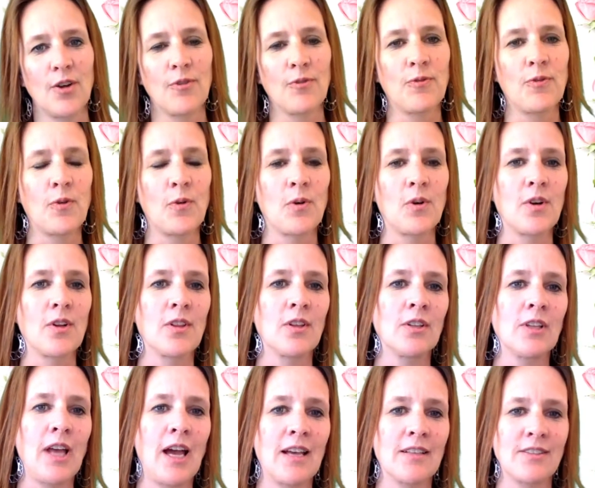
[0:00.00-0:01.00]
for the
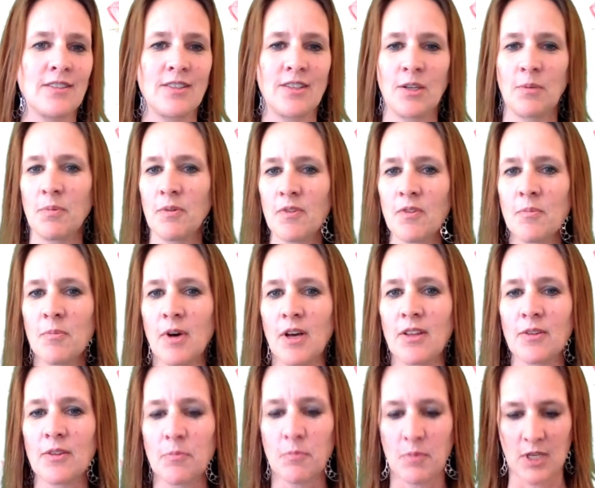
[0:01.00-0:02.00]
last tip of the
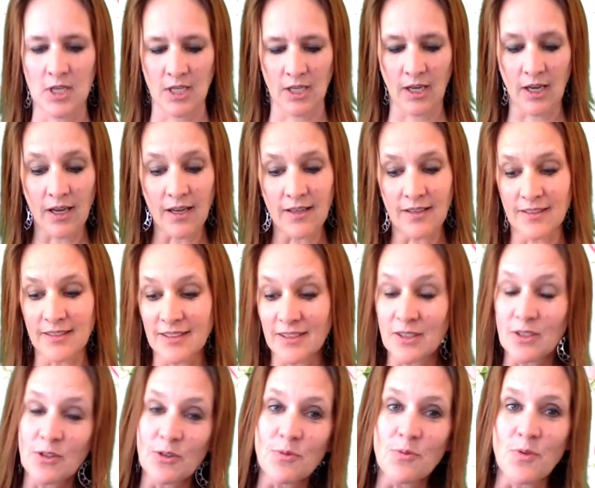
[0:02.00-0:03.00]
month because
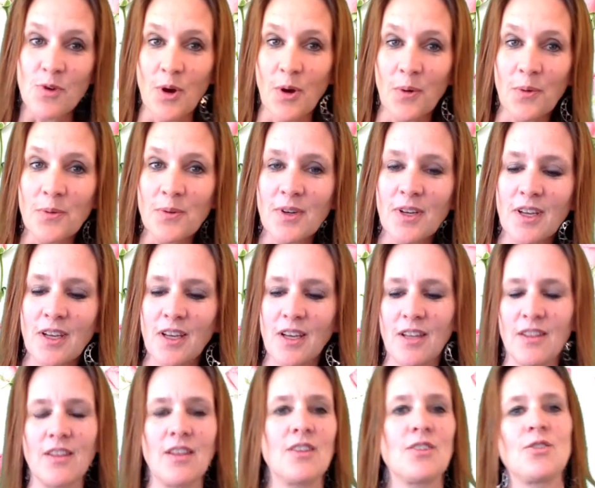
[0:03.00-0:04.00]
did you know
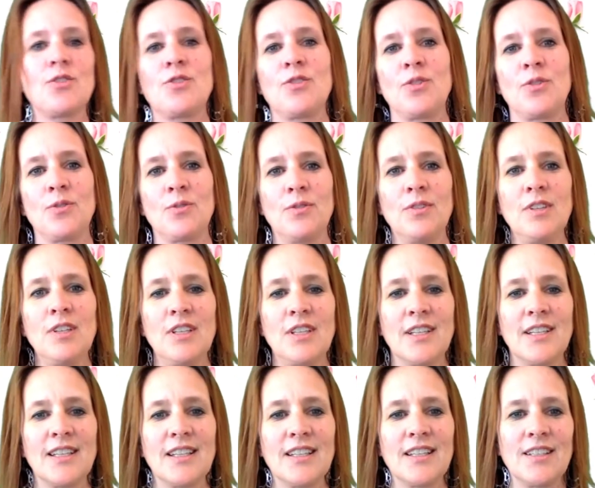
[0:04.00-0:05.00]
that June
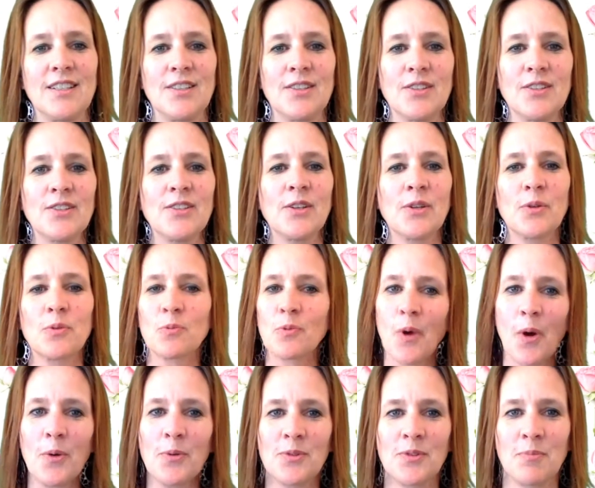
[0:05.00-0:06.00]
is
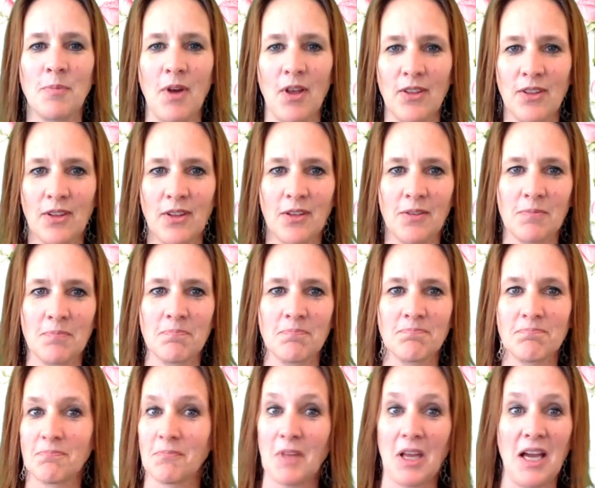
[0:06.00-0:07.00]
Rose Month?
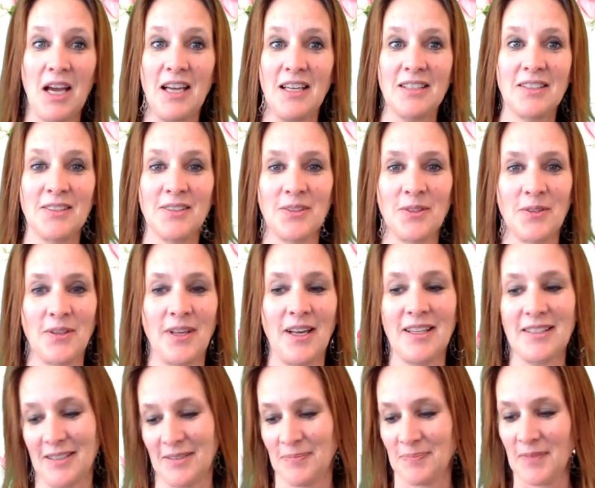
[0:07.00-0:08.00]
I didn't know
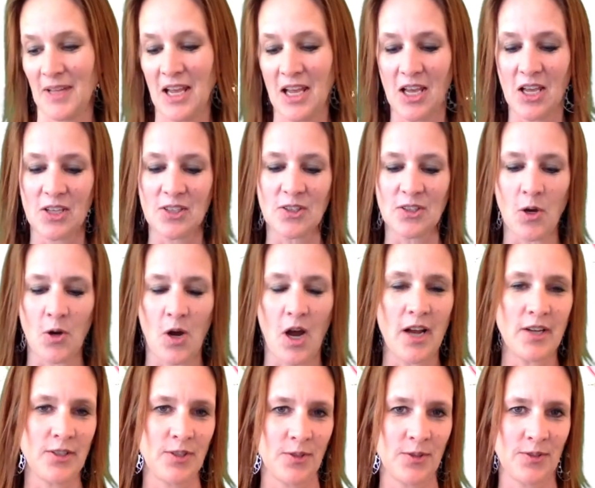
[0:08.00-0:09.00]
that. So I
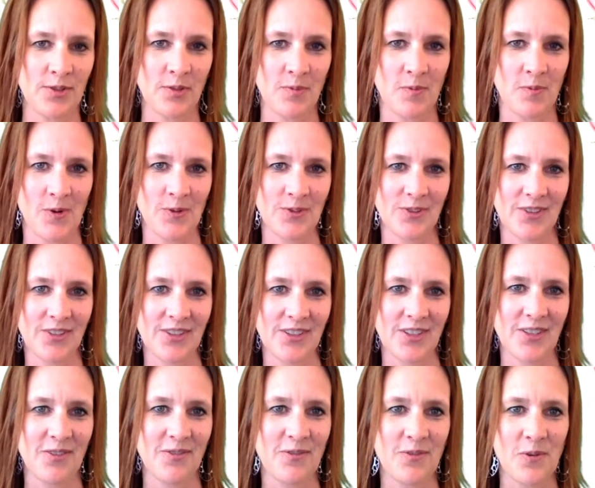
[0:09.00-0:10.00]
chose some roses
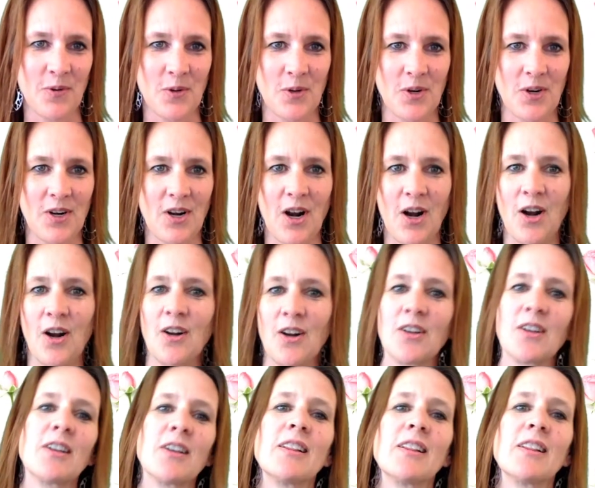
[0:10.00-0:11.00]
for our
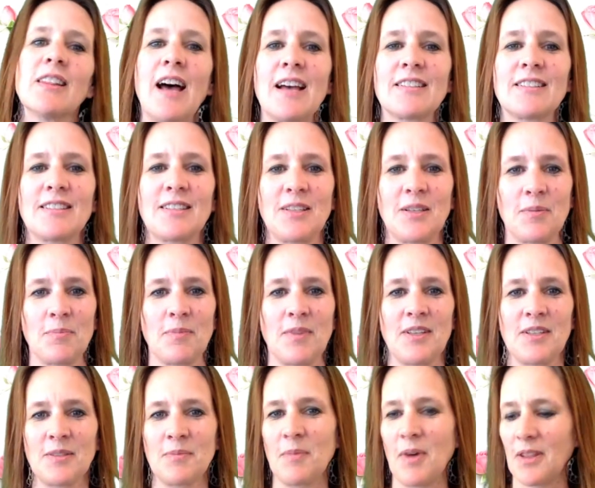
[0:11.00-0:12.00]
last tip
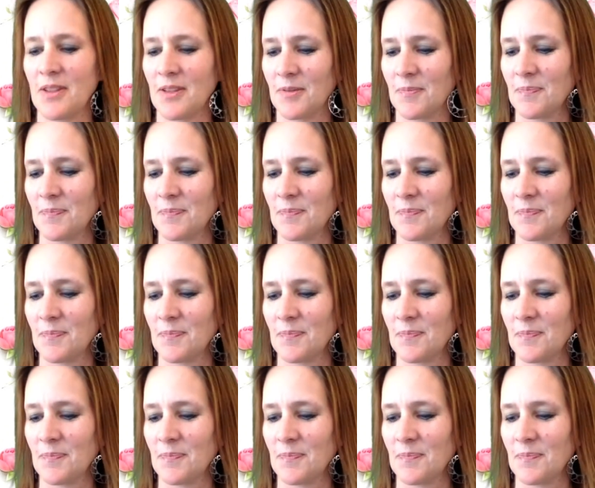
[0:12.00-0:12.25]
this month.